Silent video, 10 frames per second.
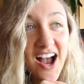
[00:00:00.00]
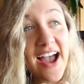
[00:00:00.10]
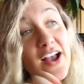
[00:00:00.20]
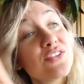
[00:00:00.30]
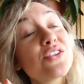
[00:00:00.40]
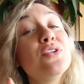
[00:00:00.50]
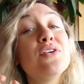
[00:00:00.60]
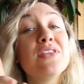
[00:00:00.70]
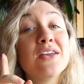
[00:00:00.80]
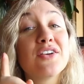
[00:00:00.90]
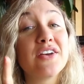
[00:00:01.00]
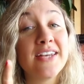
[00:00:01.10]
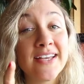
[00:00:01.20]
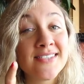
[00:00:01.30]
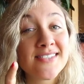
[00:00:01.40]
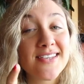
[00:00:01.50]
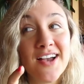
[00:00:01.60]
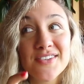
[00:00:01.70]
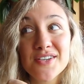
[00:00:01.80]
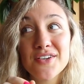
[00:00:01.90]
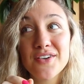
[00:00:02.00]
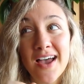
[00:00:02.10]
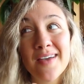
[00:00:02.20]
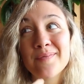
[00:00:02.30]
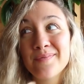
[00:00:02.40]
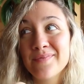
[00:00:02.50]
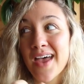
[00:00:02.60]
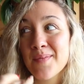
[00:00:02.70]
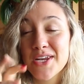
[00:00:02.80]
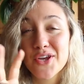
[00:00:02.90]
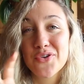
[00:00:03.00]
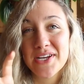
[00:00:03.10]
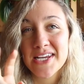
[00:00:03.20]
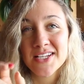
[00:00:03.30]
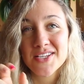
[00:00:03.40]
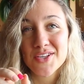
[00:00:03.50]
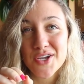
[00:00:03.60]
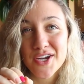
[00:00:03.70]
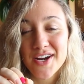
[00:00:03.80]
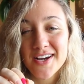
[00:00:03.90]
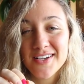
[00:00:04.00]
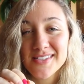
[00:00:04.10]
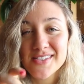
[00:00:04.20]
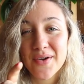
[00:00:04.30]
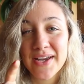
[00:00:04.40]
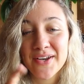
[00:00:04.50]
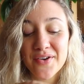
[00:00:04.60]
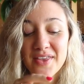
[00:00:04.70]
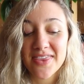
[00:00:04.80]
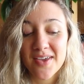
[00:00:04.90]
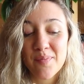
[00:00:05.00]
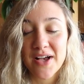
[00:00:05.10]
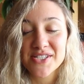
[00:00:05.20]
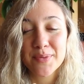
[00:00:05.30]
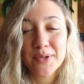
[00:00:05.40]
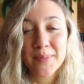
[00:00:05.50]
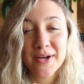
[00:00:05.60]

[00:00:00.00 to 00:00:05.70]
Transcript: I also know the ingredients. I also, I'm, I'm an ingredient looker, so I know that the Impossible